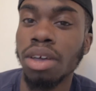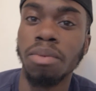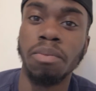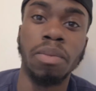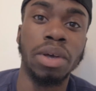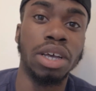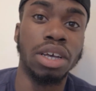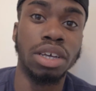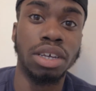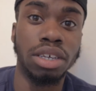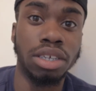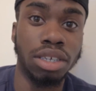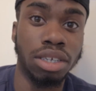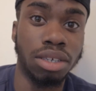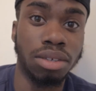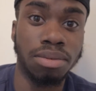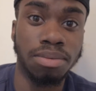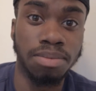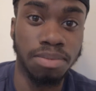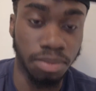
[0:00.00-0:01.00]
because
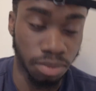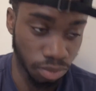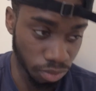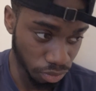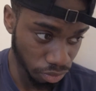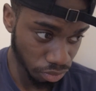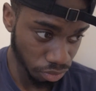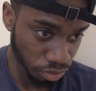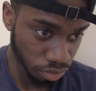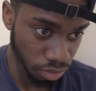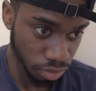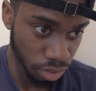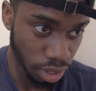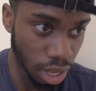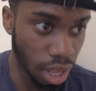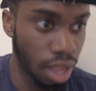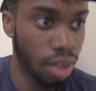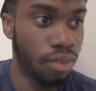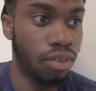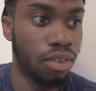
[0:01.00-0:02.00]

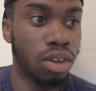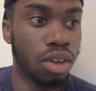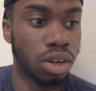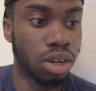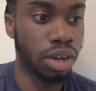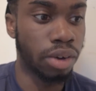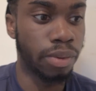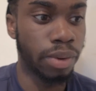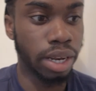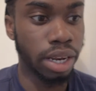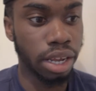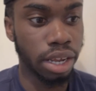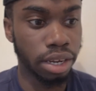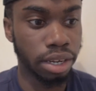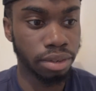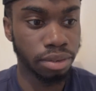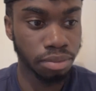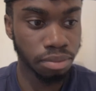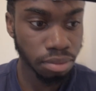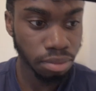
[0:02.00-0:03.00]
if you're going in
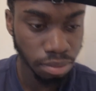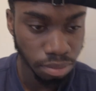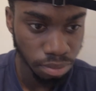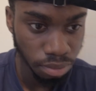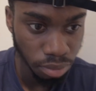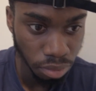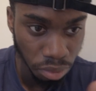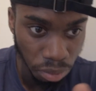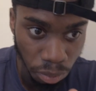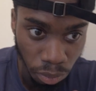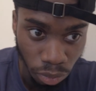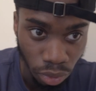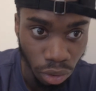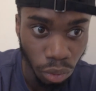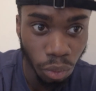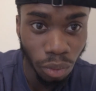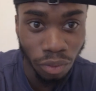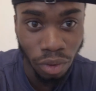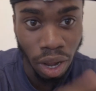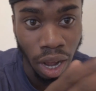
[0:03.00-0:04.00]

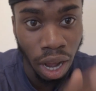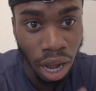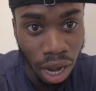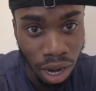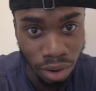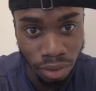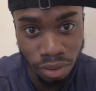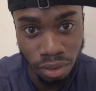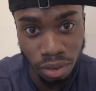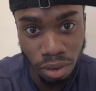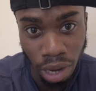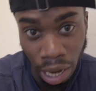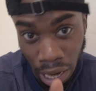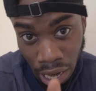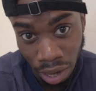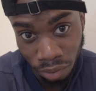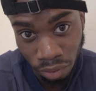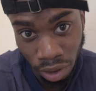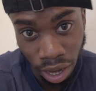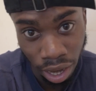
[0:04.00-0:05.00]
with a
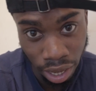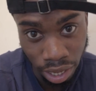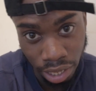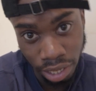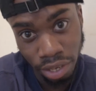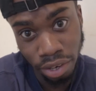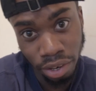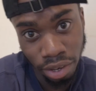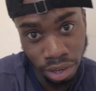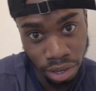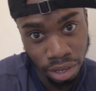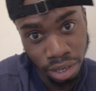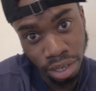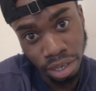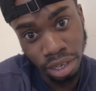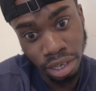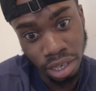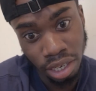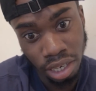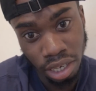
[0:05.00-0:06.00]
half-hearted,
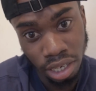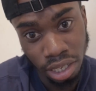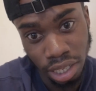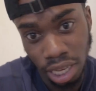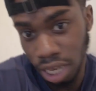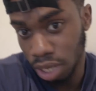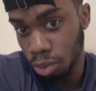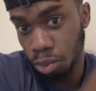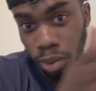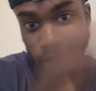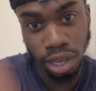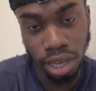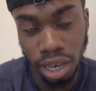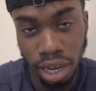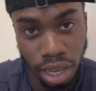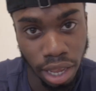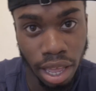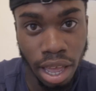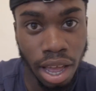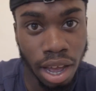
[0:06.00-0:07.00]
that's what you're going
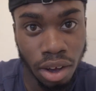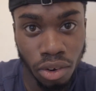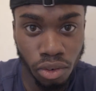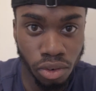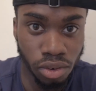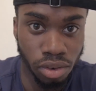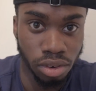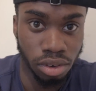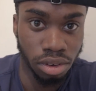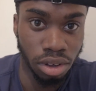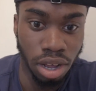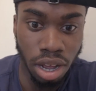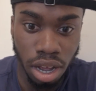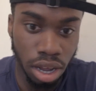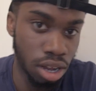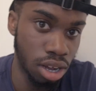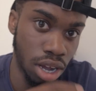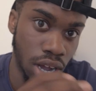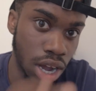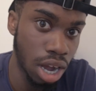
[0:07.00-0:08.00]
to get out.
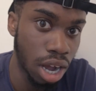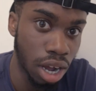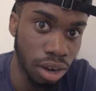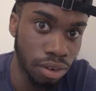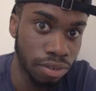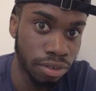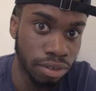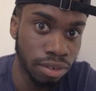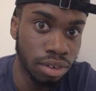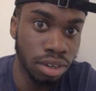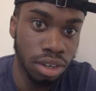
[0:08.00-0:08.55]
Half